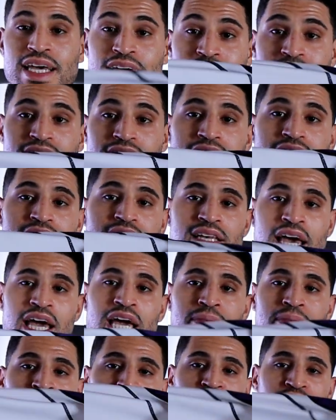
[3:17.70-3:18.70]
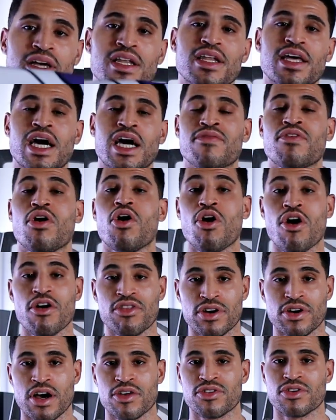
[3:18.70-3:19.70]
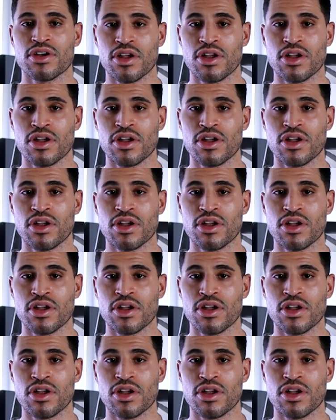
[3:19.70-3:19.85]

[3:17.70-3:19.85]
it's the same feeling of all their other